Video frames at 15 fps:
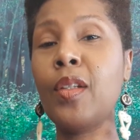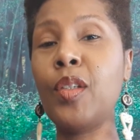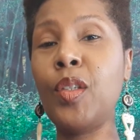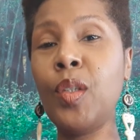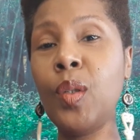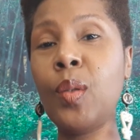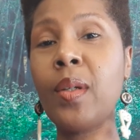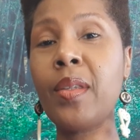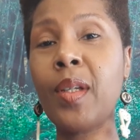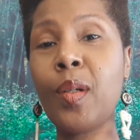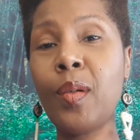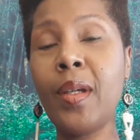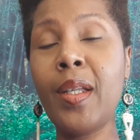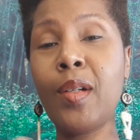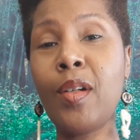You are the
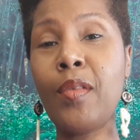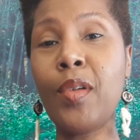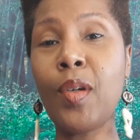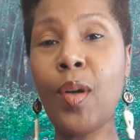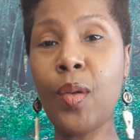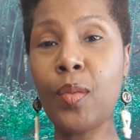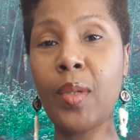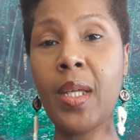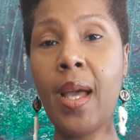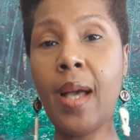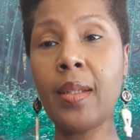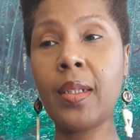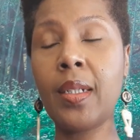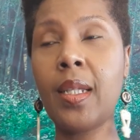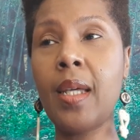creator of your own
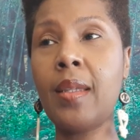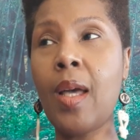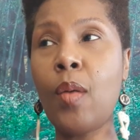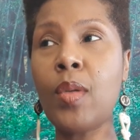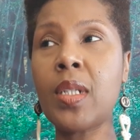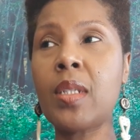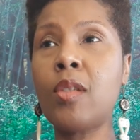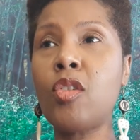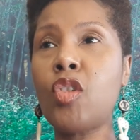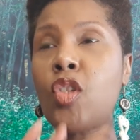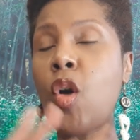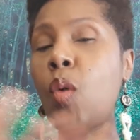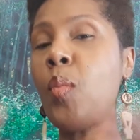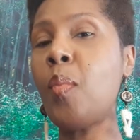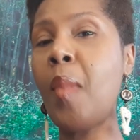reality. And that was
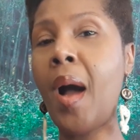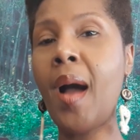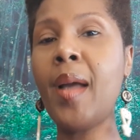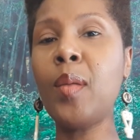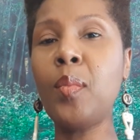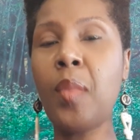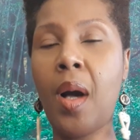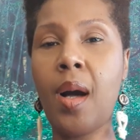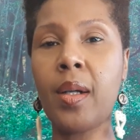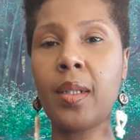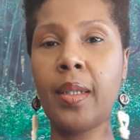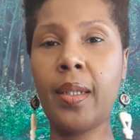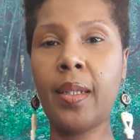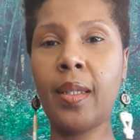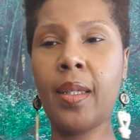so mind
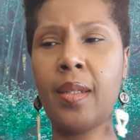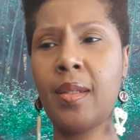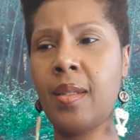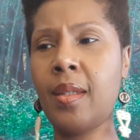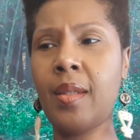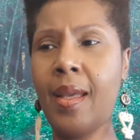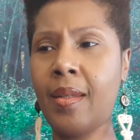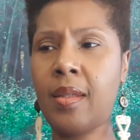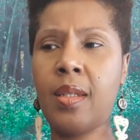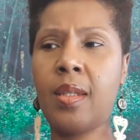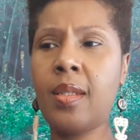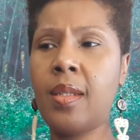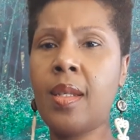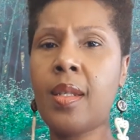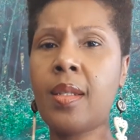boggling in
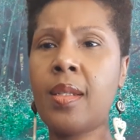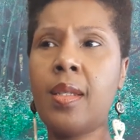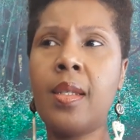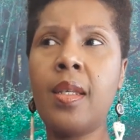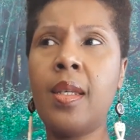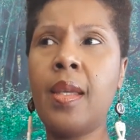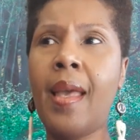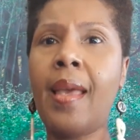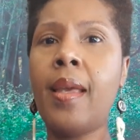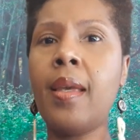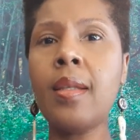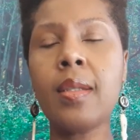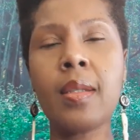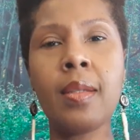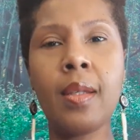
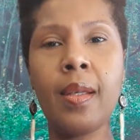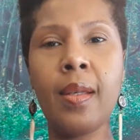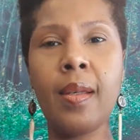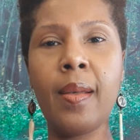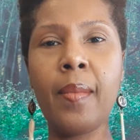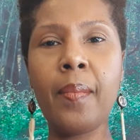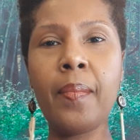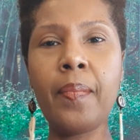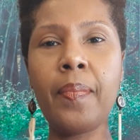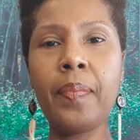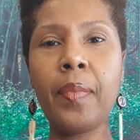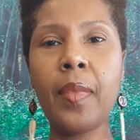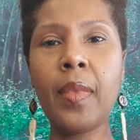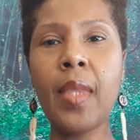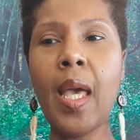1968
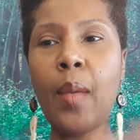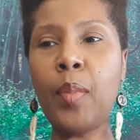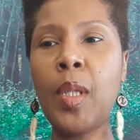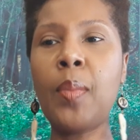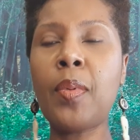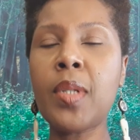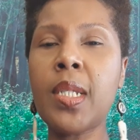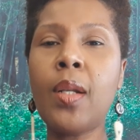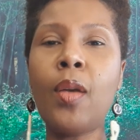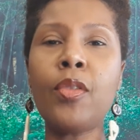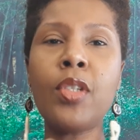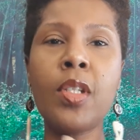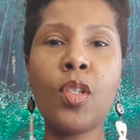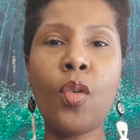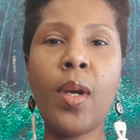that people said, Oh,
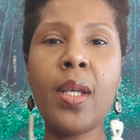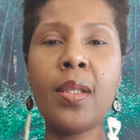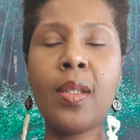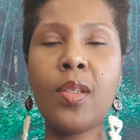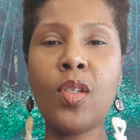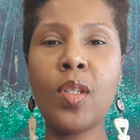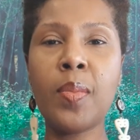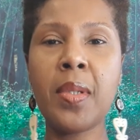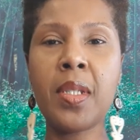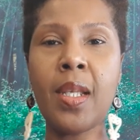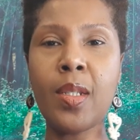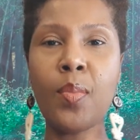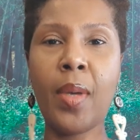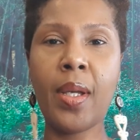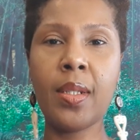she's crazy. She's
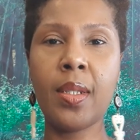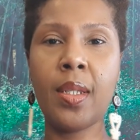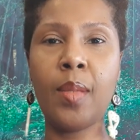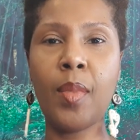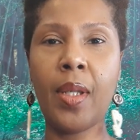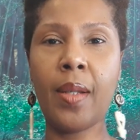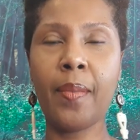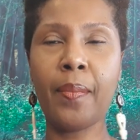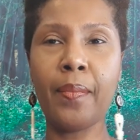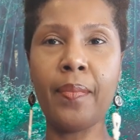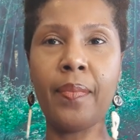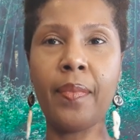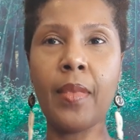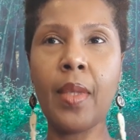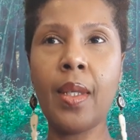possessed by a demon.
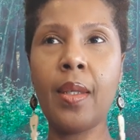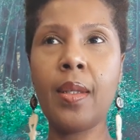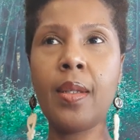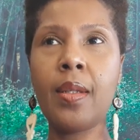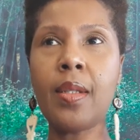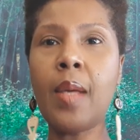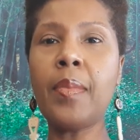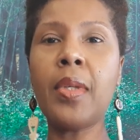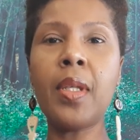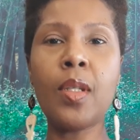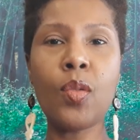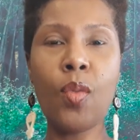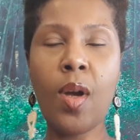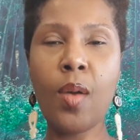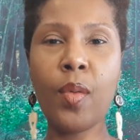Something
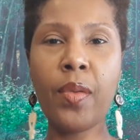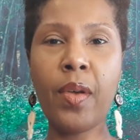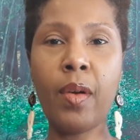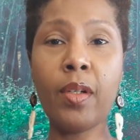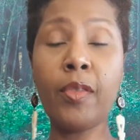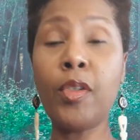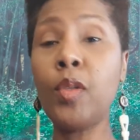is wrong with her. And if